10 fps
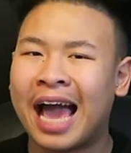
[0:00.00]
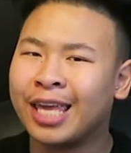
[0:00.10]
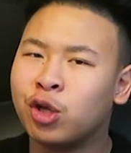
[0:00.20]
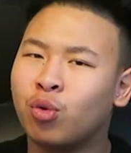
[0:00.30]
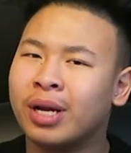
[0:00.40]

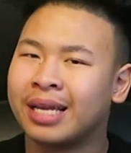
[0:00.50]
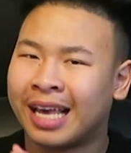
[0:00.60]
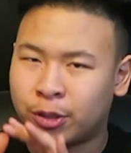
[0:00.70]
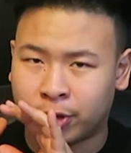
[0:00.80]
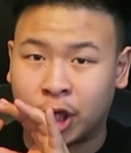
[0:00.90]
And you know what?
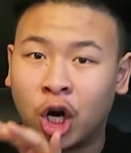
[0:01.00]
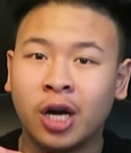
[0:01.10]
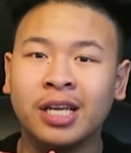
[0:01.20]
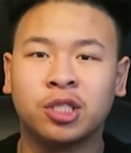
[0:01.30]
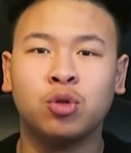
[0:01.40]
His
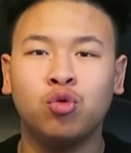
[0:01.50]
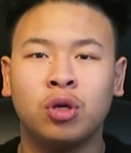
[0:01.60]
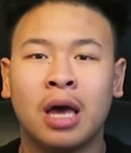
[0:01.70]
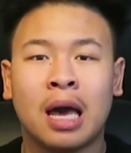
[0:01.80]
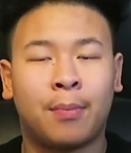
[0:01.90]
return is
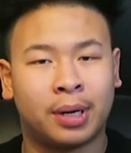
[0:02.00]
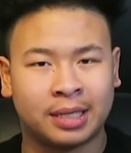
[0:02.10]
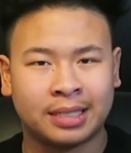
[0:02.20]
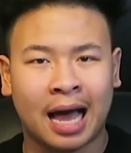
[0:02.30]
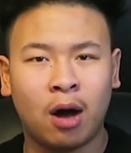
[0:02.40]
soon, but
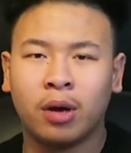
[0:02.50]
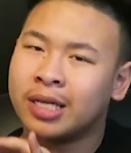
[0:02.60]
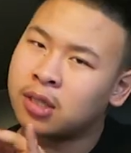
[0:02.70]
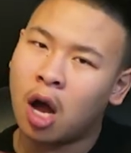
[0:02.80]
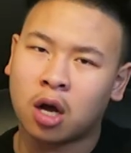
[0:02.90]
as now,
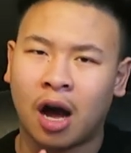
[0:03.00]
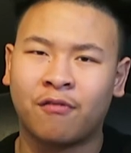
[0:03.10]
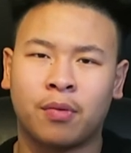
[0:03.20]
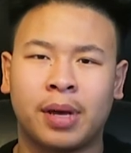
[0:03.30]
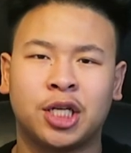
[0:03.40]
it's not
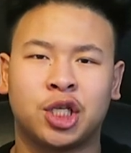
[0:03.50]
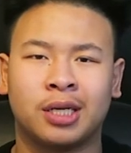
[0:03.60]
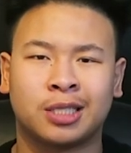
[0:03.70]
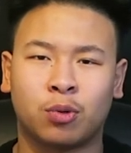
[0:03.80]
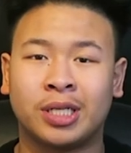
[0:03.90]

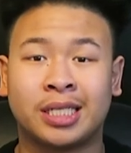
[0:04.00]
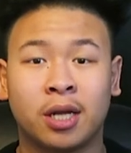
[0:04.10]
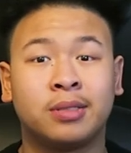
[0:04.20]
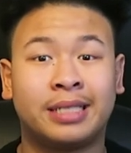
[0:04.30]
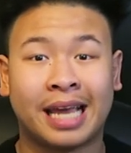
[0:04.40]
confirmation, so he's
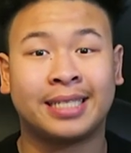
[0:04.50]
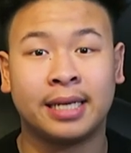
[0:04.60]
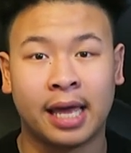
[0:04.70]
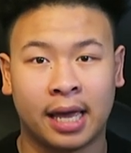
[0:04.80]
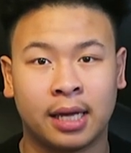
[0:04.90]
still
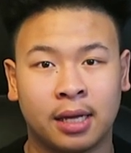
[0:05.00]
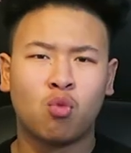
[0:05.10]
day-to-day.